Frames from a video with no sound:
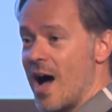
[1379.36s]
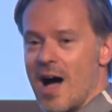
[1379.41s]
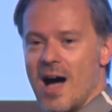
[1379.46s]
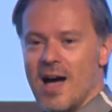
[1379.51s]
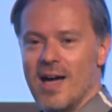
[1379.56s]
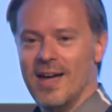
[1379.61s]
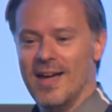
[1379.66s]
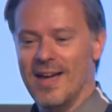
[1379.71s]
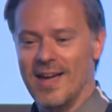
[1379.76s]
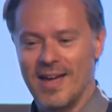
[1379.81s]

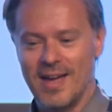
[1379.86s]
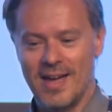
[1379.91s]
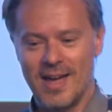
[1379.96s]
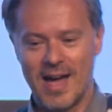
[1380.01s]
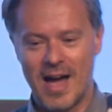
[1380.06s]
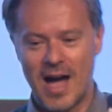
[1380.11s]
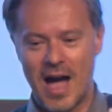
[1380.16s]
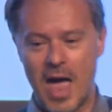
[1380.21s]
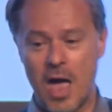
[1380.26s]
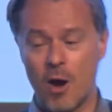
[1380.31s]

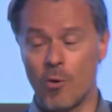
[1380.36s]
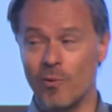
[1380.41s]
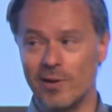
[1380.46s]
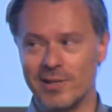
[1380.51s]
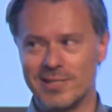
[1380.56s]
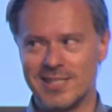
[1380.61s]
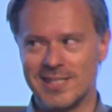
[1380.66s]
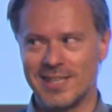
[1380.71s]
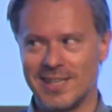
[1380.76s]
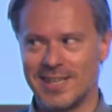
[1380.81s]
I will
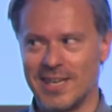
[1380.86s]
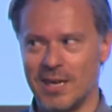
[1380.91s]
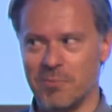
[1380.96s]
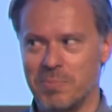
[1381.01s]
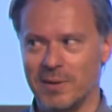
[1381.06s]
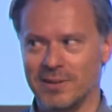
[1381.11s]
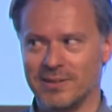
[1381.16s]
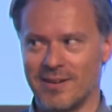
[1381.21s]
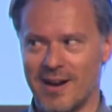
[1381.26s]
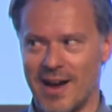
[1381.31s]
skip
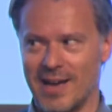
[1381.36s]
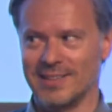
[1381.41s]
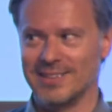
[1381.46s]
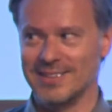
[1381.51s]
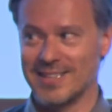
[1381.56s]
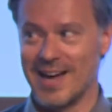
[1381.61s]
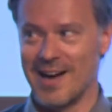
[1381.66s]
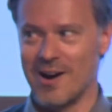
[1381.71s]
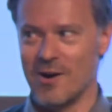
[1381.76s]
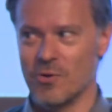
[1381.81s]
it right
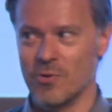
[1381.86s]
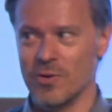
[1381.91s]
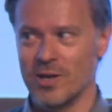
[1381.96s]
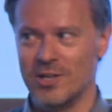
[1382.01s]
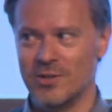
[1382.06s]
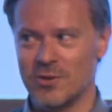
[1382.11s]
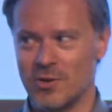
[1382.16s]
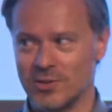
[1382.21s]
now in